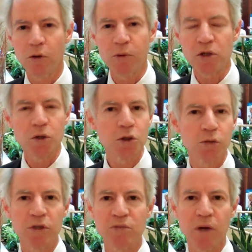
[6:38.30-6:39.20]
corporate
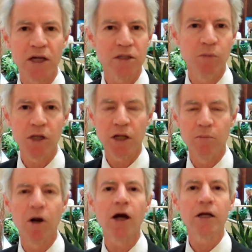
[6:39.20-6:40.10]
social responsibility
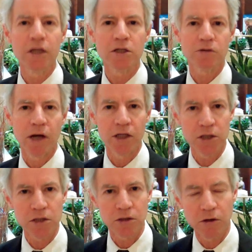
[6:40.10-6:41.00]
marketing
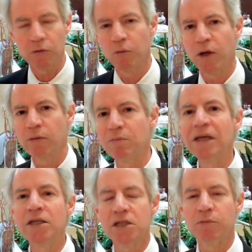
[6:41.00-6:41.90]
strategies. They're what it
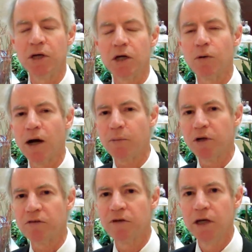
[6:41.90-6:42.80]
means to be a
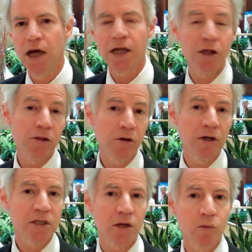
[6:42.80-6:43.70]
cooperative. And the
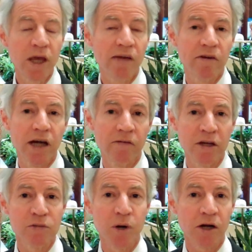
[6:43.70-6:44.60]
third is that we have a
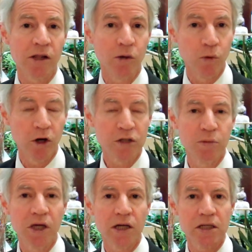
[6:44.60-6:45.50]
governance model that works
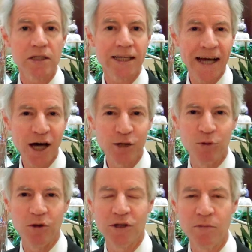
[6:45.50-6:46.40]
because it's
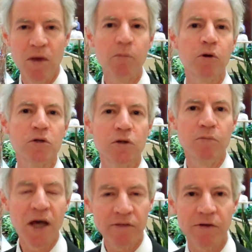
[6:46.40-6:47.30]
accountable. The members who
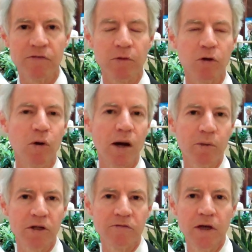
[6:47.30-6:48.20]
benefit from the
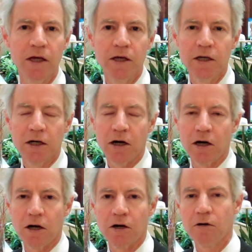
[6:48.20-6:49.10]
cooperative
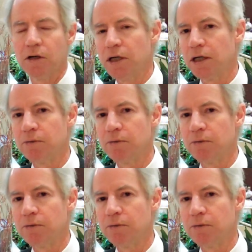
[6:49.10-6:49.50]
are